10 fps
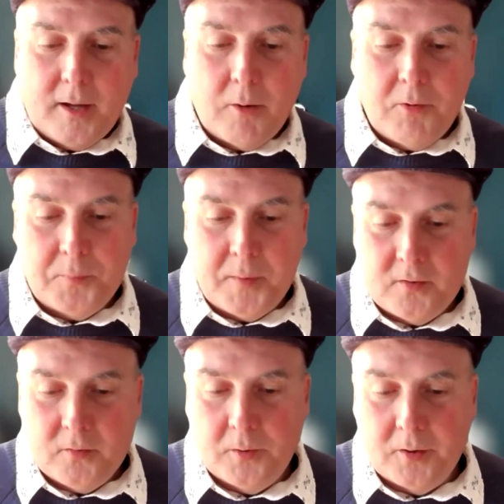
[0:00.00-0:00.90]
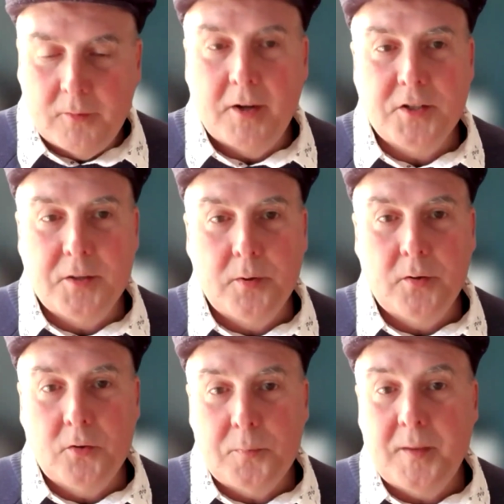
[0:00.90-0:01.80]
How expensive would their energy
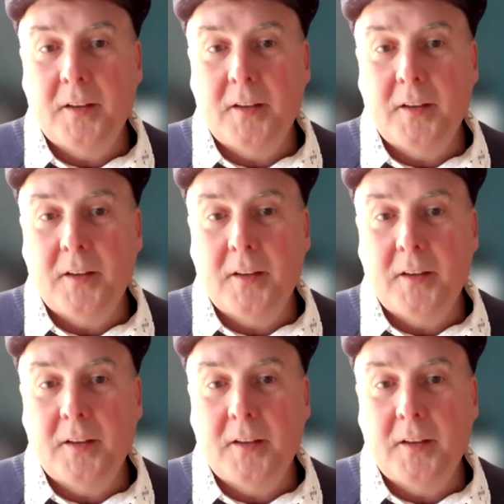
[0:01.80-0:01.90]
produced be?